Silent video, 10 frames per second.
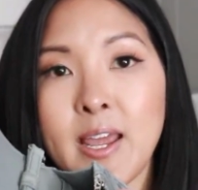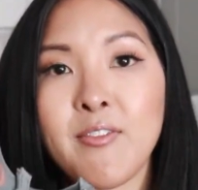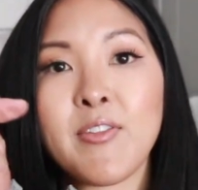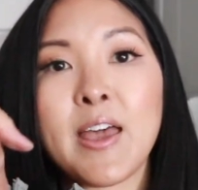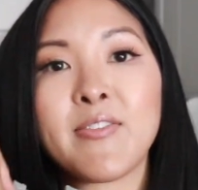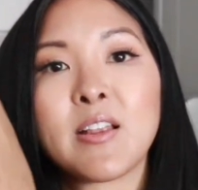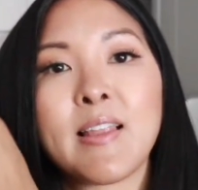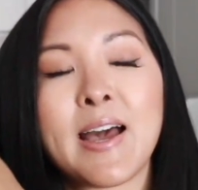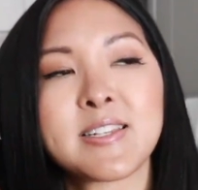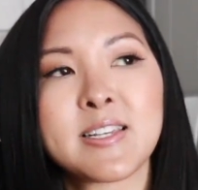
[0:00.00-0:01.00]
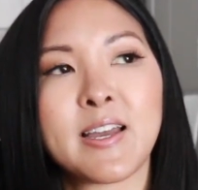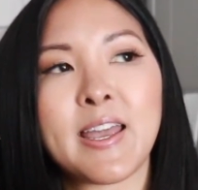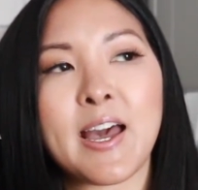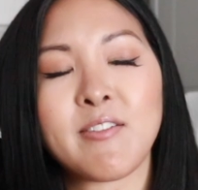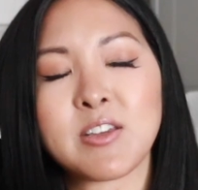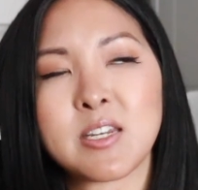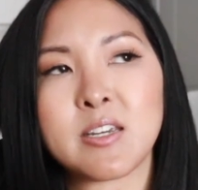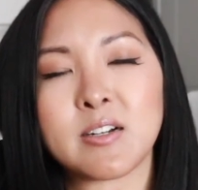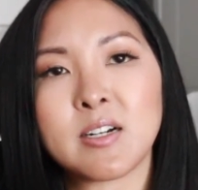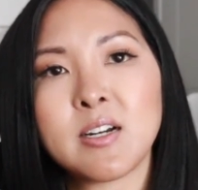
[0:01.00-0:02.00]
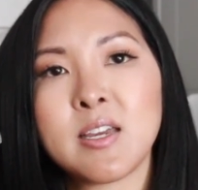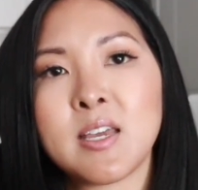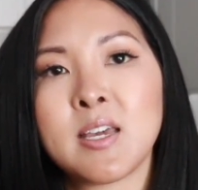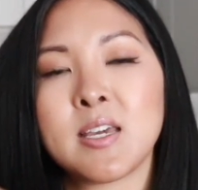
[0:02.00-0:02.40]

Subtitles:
And then the last thing I have in here